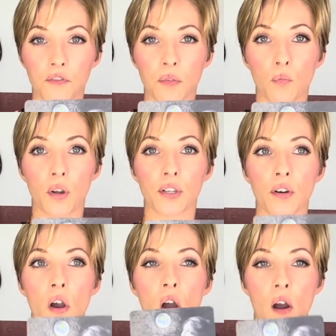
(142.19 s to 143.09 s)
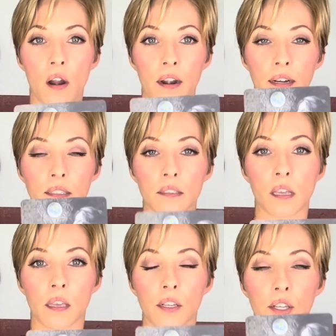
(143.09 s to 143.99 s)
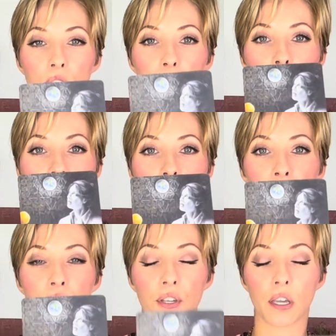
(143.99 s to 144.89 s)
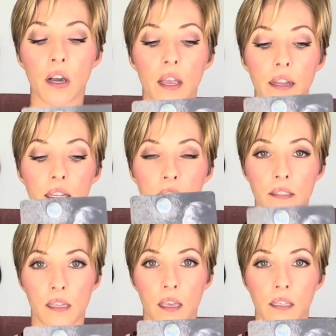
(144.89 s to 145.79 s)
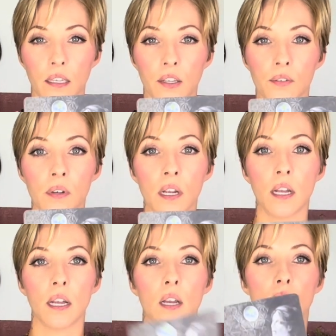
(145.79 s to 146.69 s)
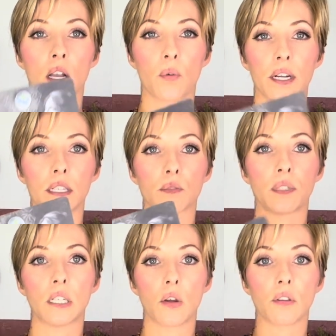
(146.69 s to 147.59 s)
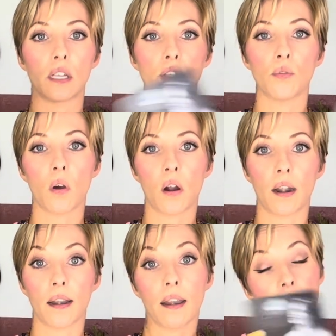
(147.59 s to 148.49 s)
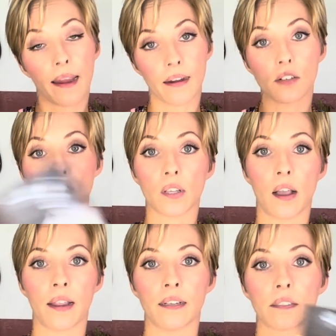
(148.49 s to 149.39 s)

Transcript: From what your heart is telling you, what your gut is telling you. Aquarius, we know that you are an air sign.